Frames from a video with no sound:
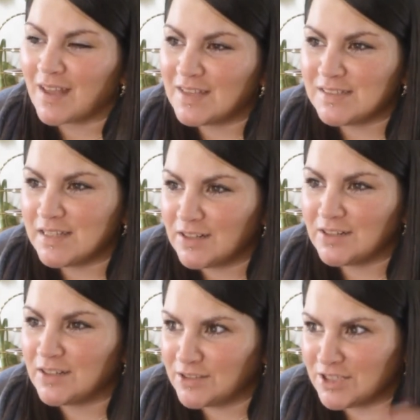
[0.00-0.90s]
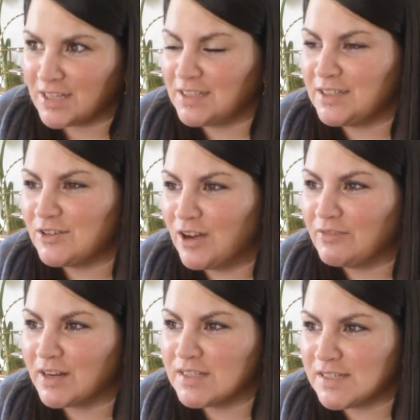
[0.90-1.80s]
I seen her, you know, she had to clean it
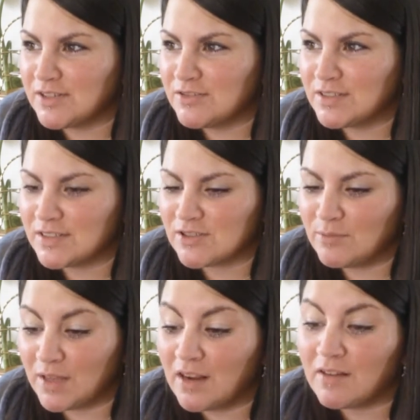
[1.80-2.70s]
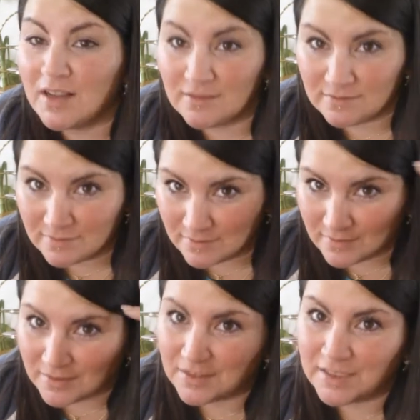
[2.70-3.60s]
off, and I seen her use it, so I'm like, all right,
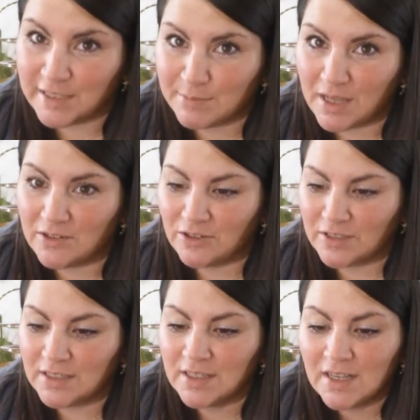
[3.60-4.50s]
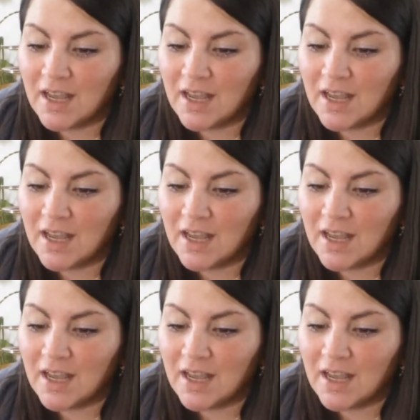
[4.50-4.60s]
keep that noted.